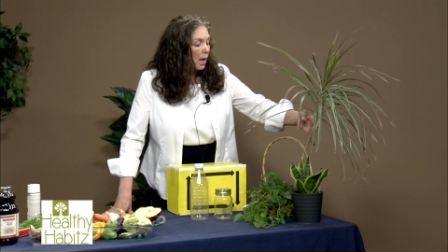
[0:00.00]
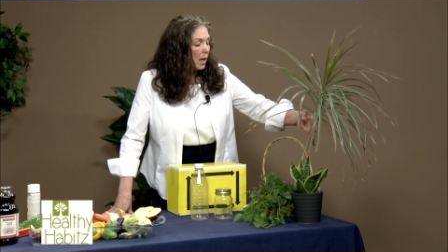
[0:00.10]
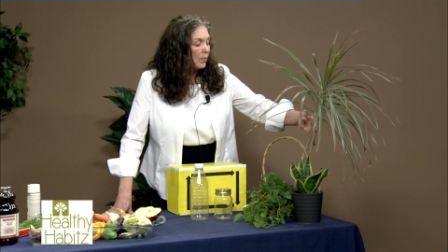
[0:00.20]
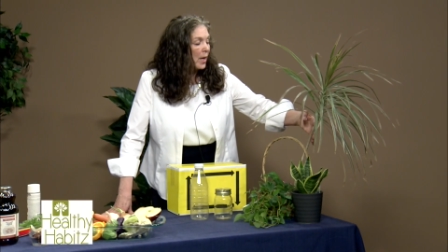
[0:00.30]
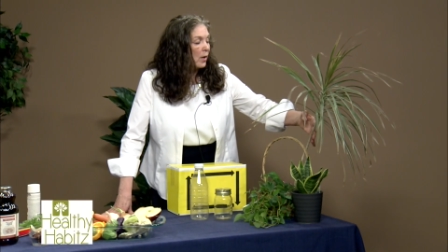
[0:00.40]

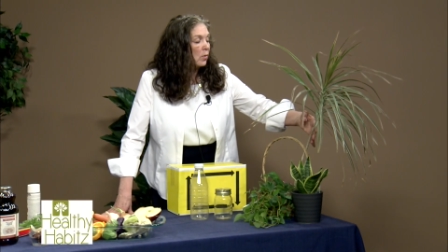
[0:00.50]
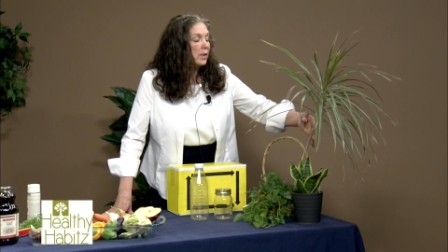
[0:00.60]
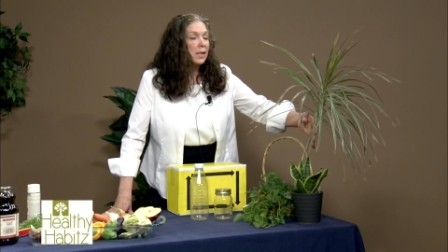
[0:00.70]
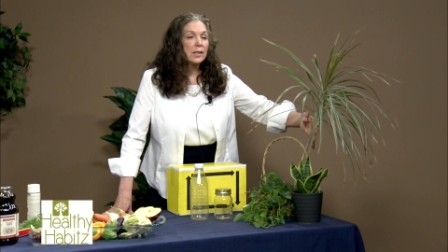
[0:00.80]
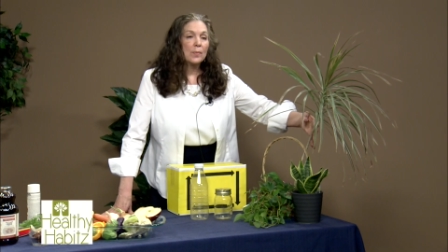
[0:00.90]
Not only
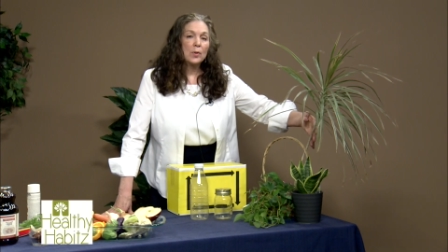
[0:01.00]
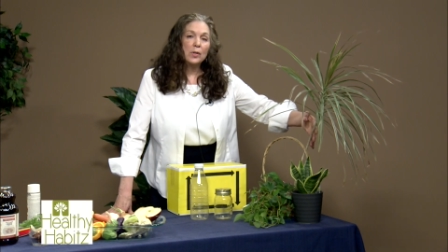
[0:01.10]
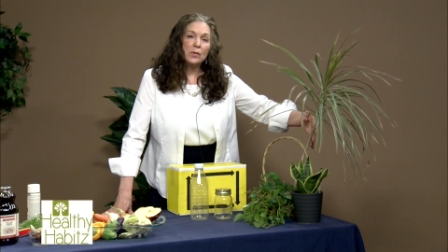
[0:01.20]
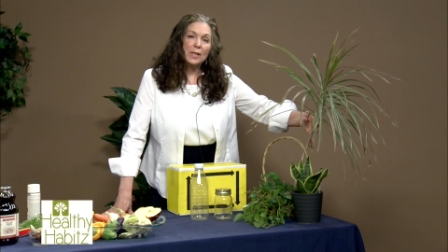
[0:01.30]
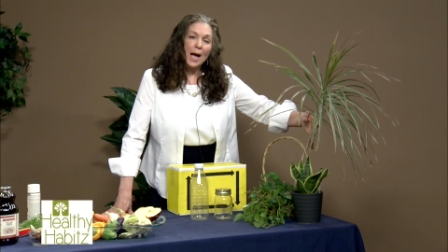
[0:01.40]
does it
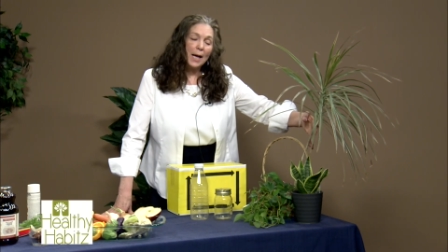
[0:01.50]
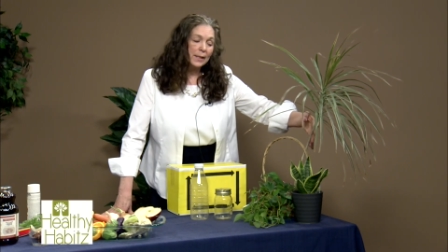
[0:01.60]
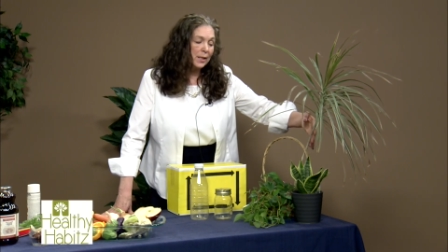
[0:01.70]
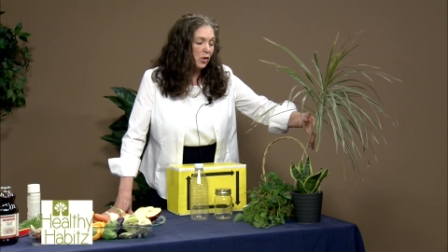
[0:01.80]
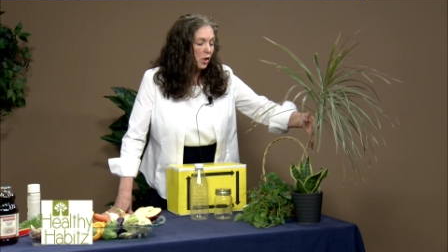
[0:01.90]
produce
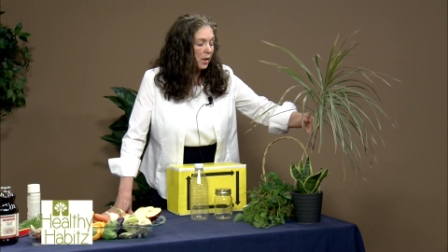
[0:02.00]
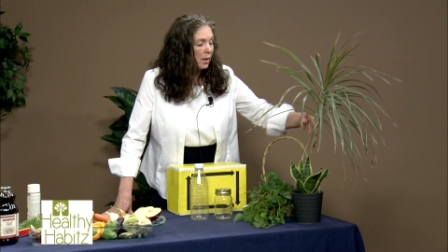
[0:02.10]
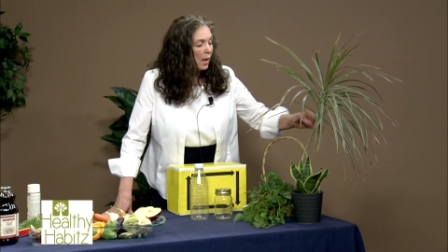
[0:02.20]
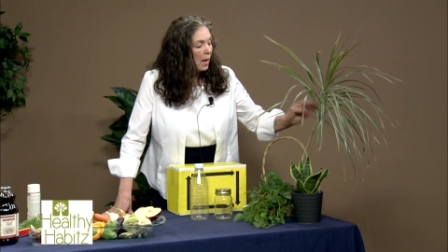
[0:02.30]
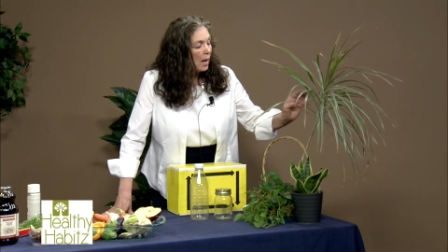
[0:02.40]
oxygen,
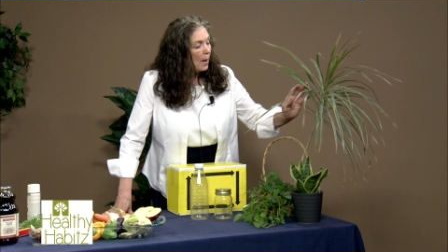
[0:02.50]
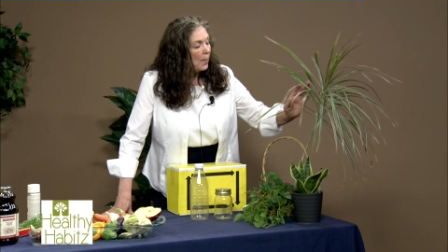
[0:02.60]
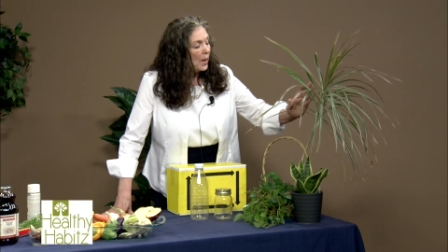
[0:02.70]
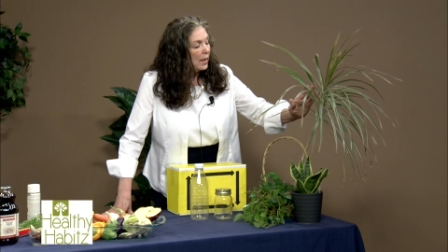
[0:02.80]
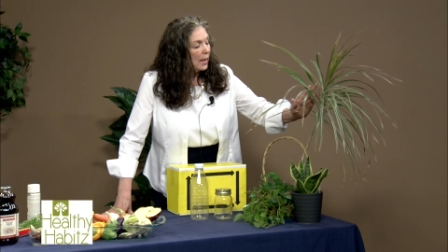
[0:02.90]

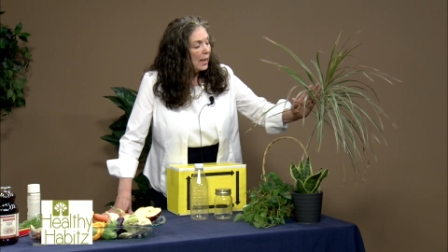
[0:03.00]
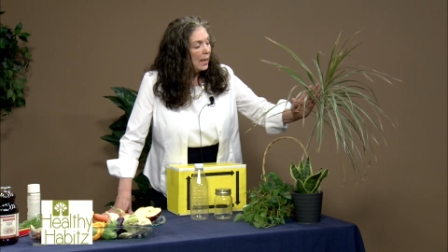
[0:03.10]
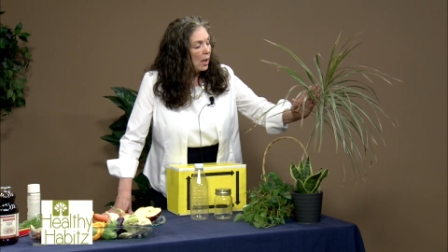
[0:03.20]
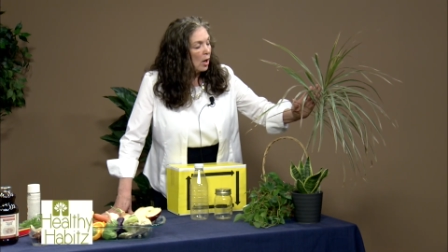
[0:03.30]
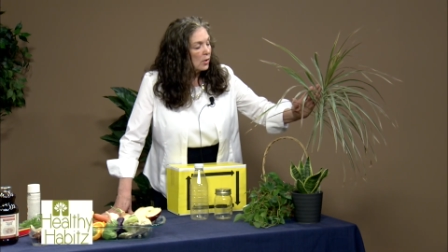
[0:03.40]
but
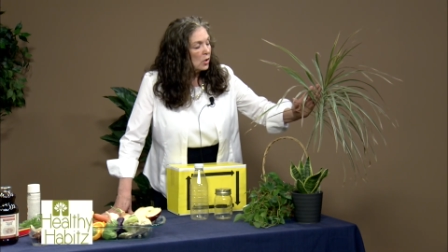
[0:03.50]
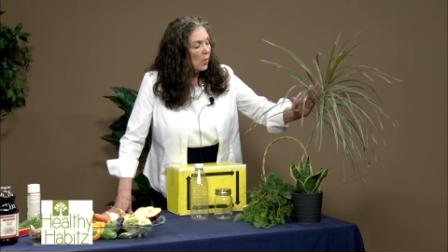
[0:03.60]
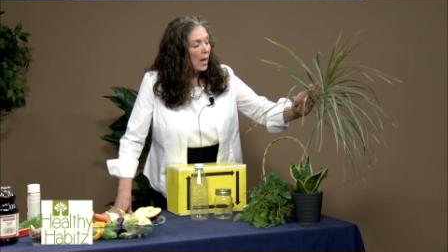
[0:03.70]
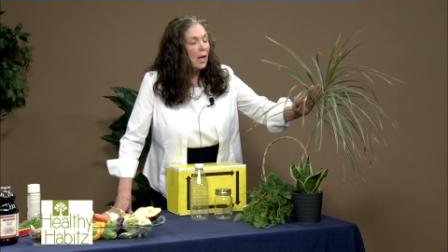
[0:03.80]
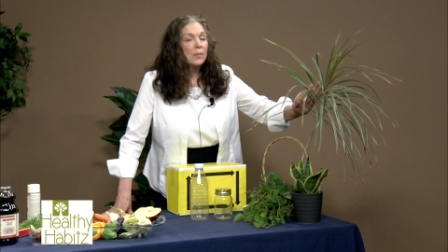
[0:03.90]
it also
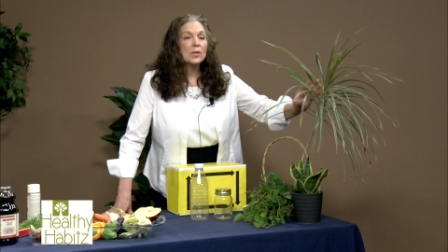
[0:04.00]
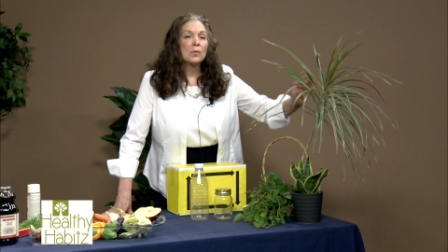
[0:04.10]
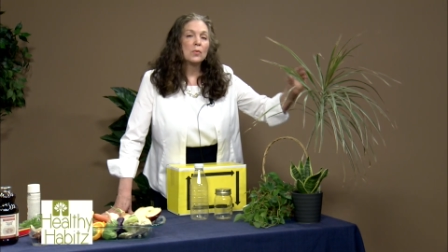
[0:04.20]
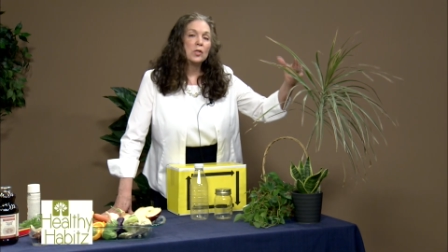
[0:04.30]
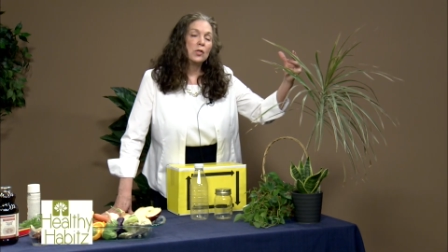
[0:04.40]
helps
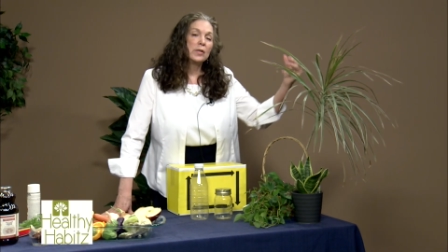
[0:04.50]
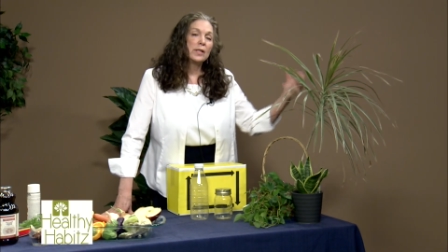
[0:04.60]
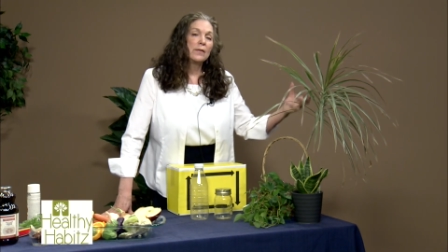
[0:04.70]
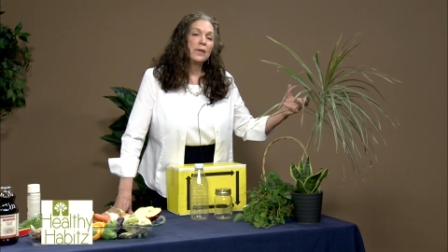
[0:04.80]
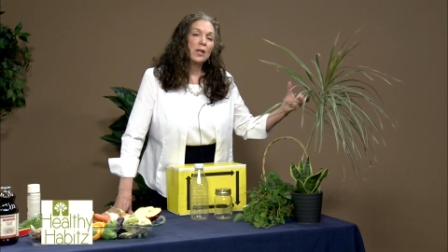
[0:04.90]
reduce
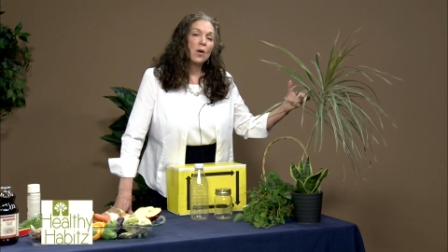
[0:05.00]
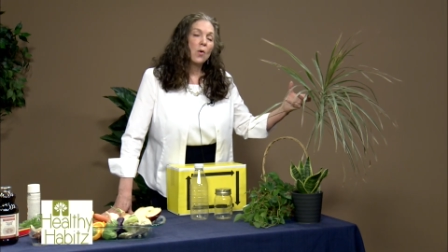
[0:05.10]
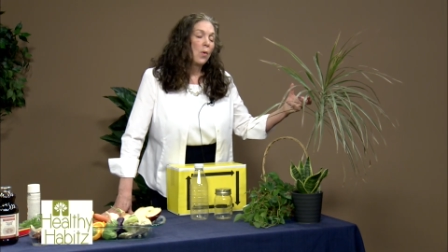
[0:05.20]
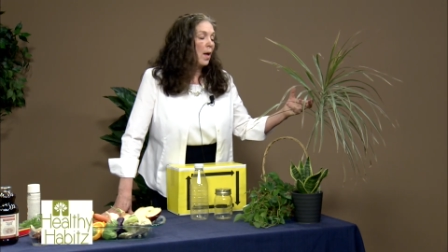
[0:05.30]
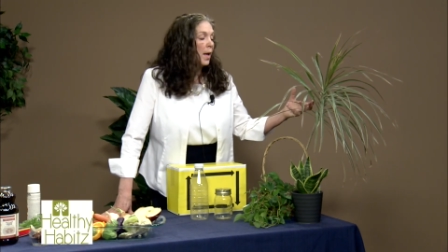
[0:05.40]
the
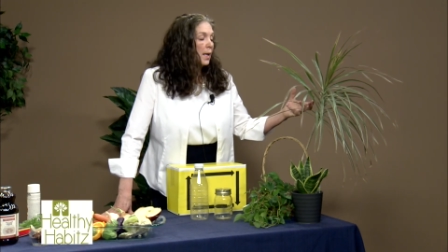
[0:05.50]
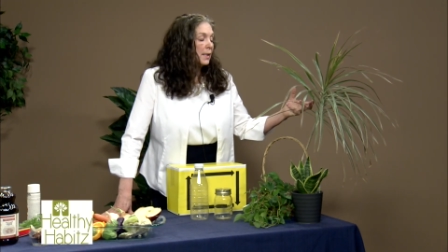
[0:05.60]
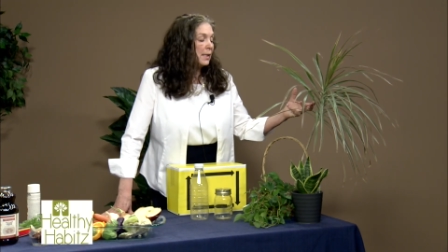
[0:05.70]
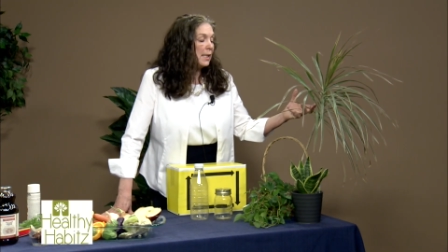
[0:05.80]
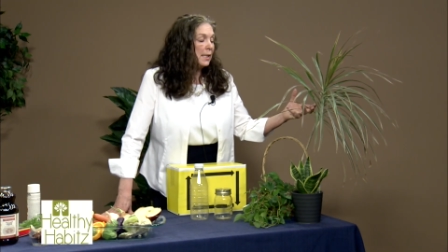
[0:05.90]

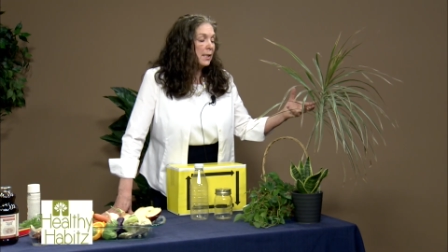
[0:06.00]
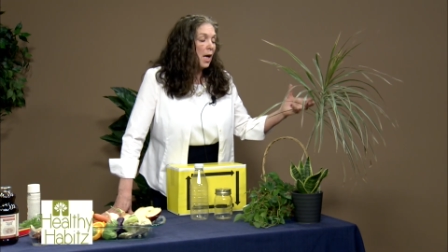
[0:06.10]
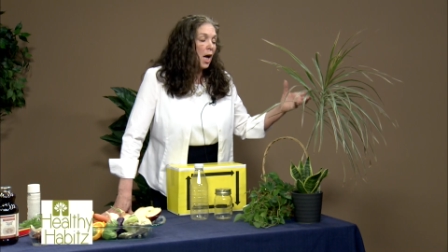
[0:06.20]
VOCs.